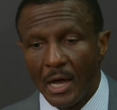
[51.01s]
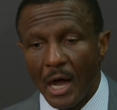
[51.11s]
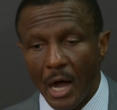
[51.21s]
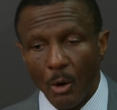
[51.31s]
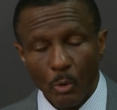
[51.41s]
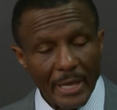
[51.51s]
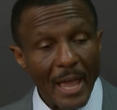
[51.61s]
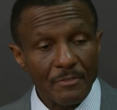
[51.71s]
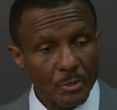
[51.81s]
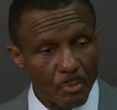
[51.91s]
Uh, we
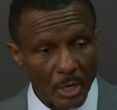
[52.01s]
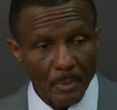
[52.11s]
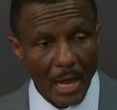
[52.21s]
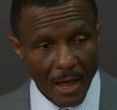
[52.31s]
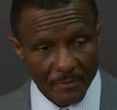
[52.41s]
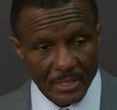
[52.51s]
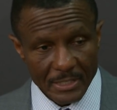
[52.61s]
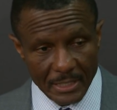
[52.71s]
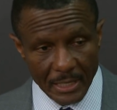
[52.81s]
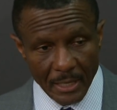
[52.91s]
have supreme
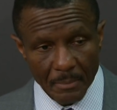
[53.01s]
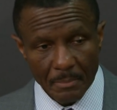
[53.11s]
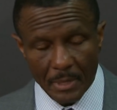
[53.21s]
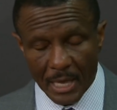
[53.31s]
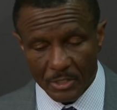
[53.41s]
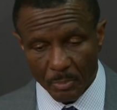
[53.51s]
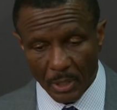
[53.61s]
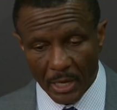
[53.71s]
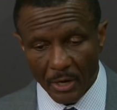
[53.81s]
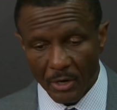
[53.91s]
confidence in him as a
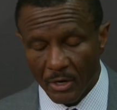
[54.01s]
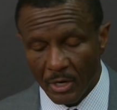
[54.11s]
player.